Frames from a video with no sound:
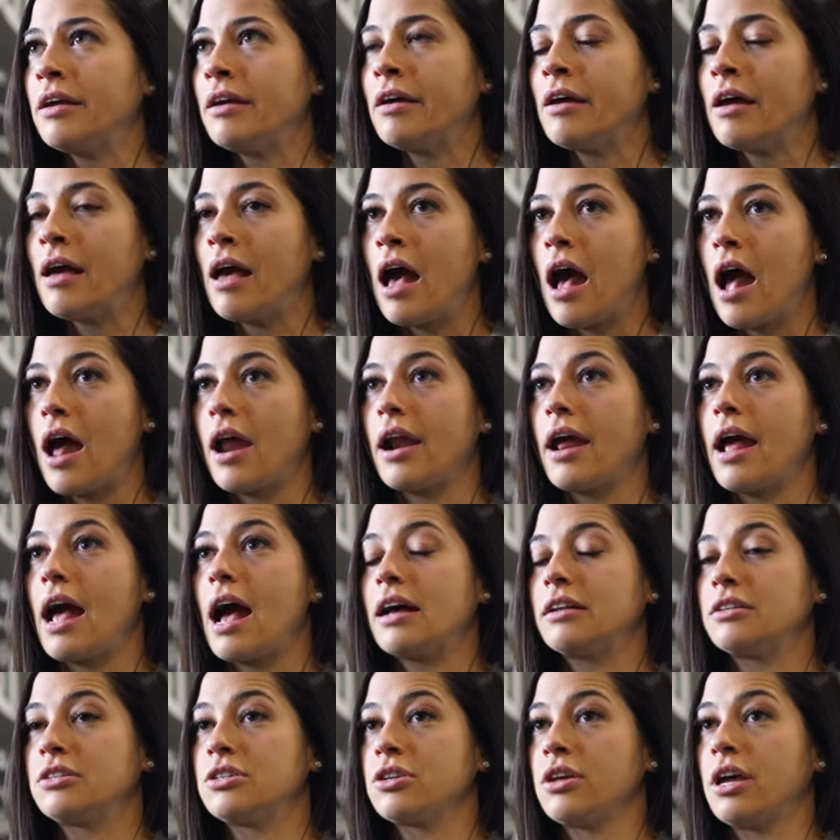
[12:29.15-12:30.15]
And I
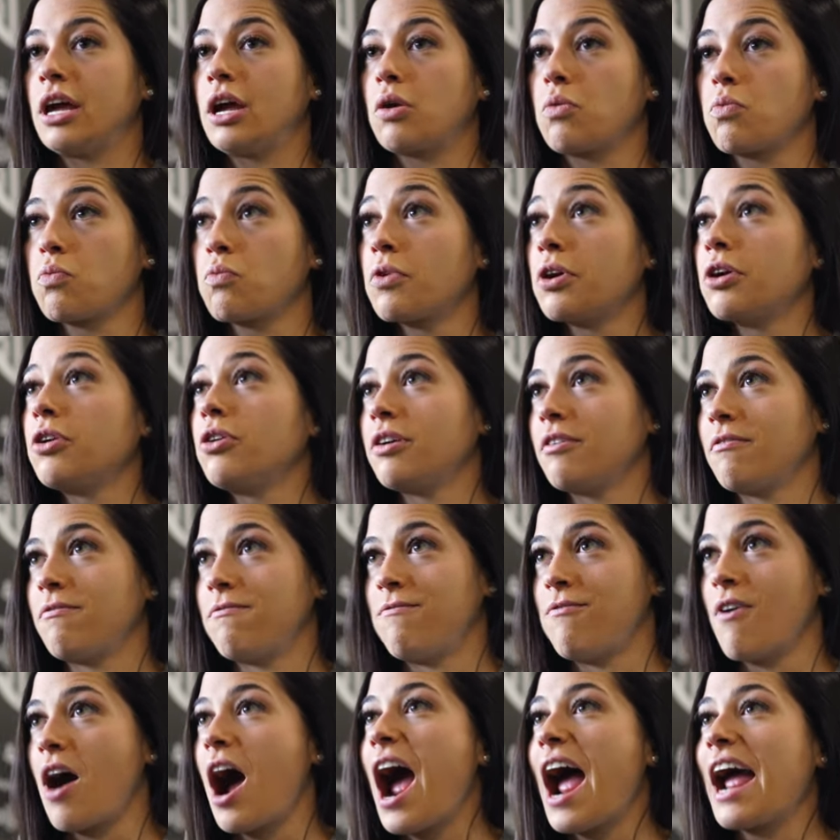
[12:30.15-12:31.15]
had to like really
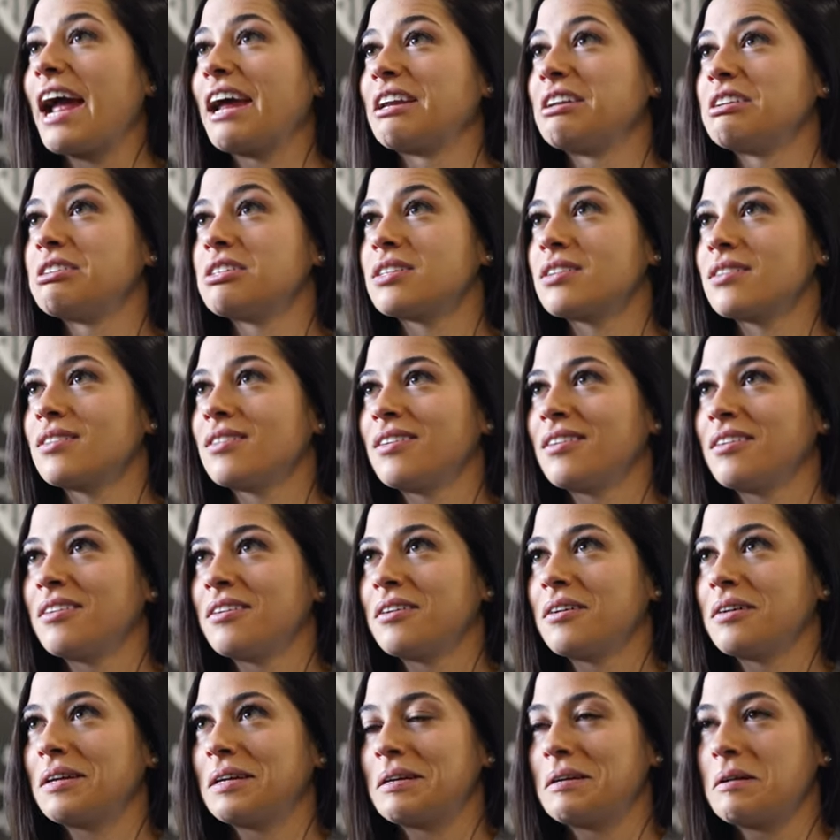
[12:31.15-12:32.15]

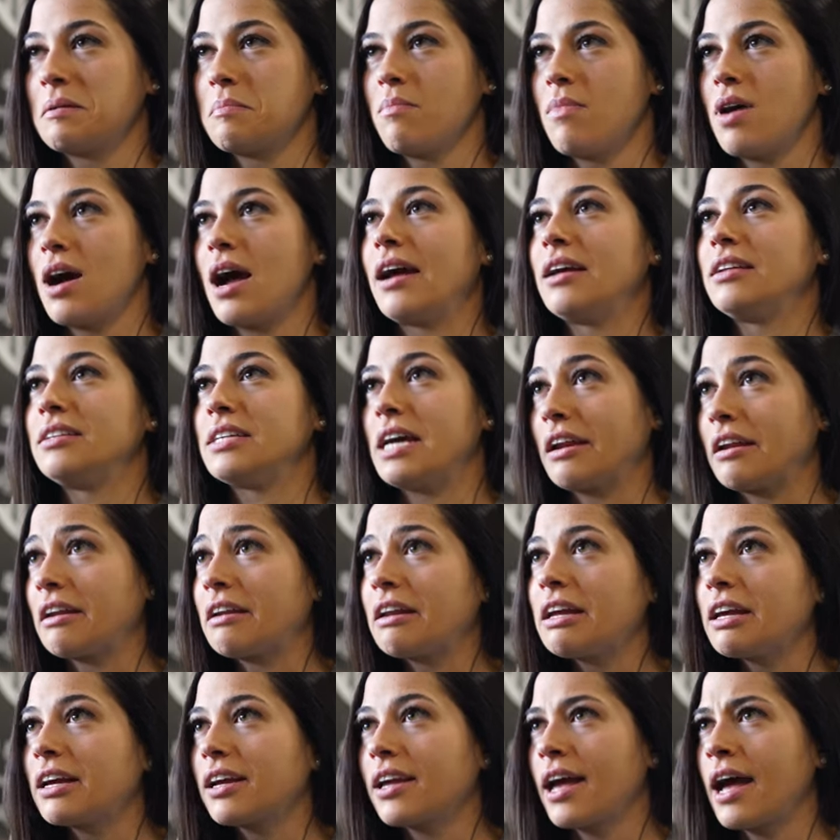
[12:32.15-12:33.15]
find my
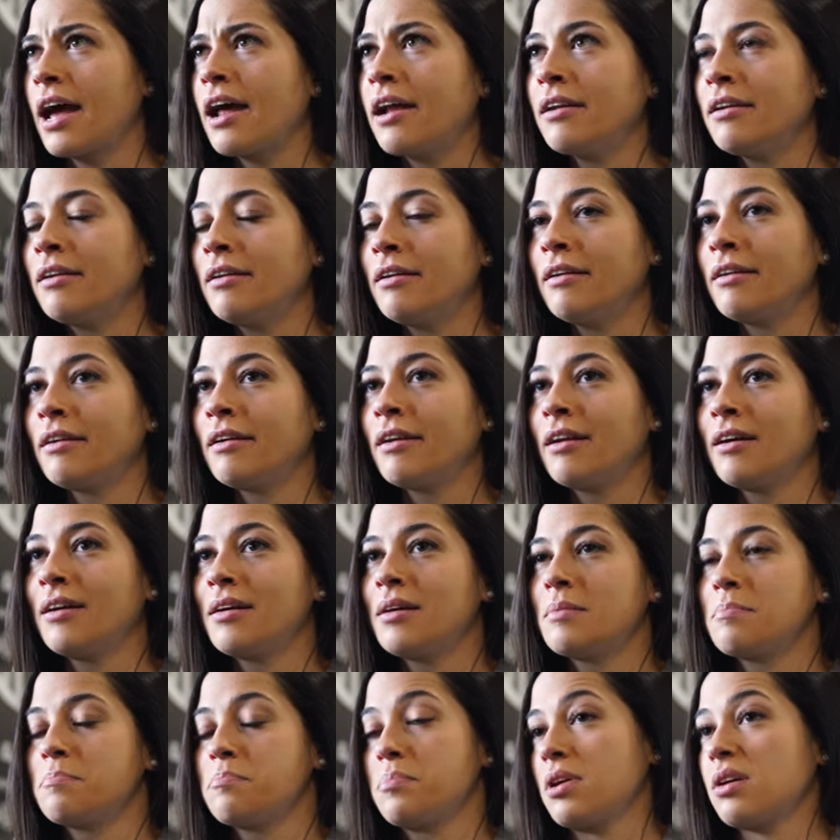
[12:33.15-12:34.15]
identity again
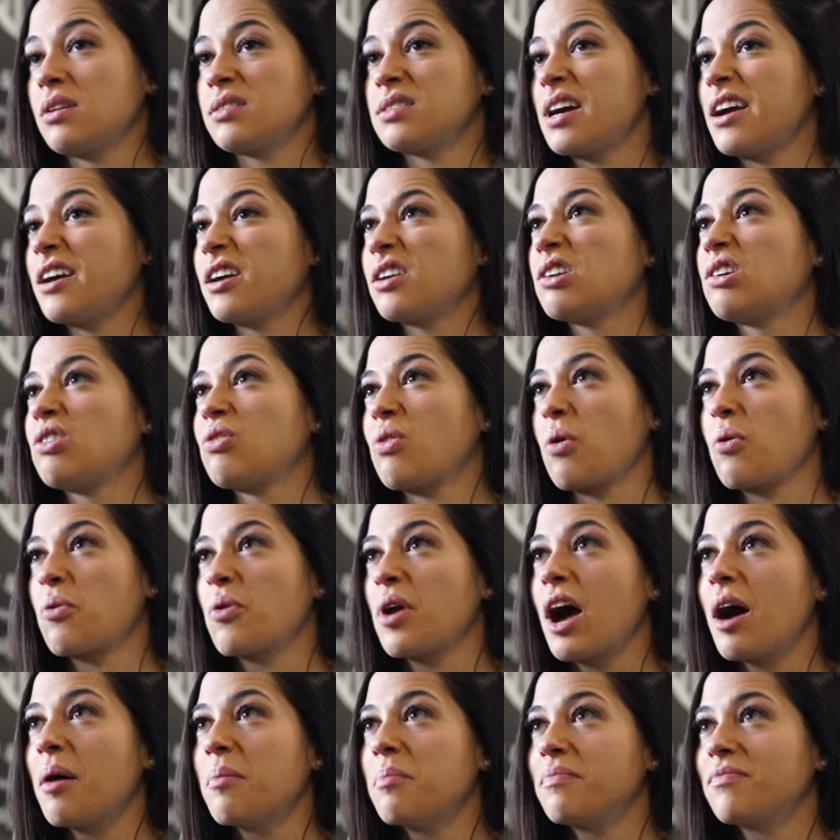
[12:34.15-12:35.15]
because I had grown
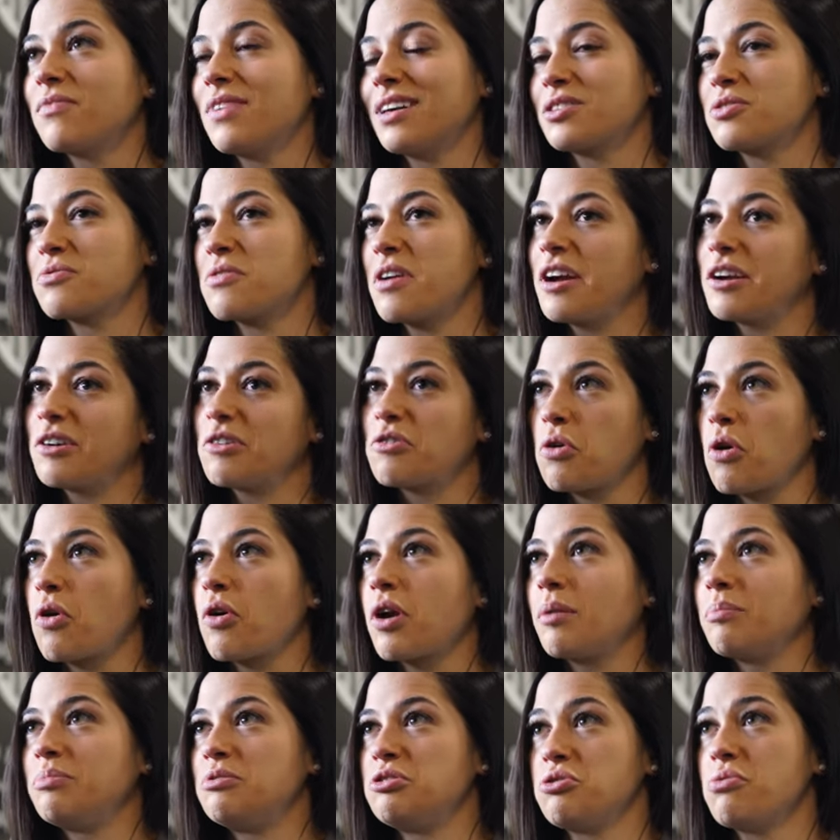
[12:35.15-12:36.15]
up, that's what I had grown
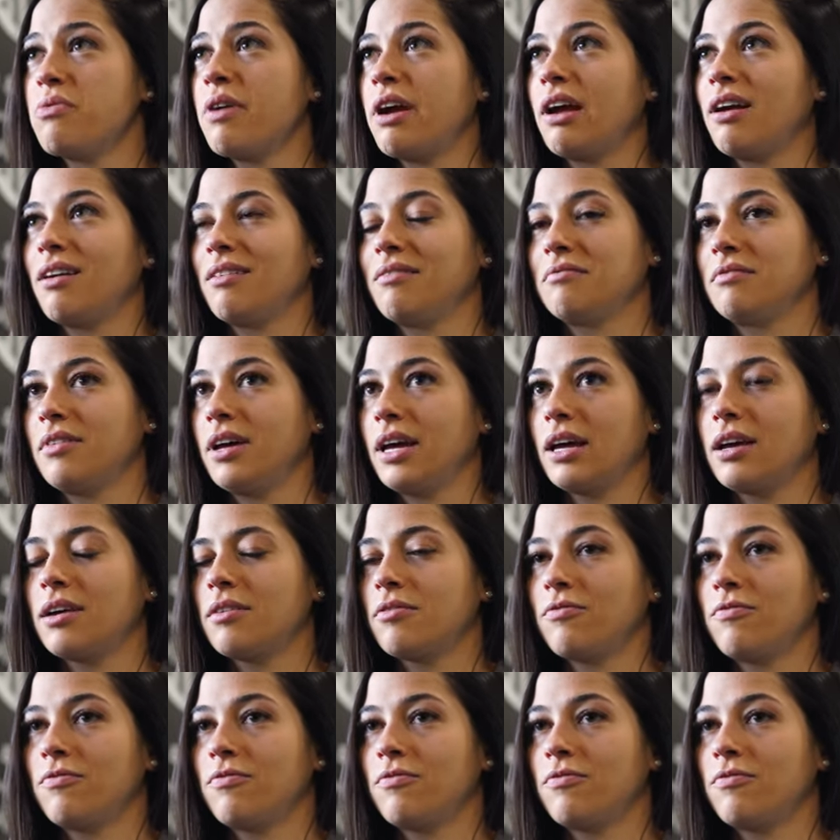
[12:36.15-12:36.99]
up doing. Like,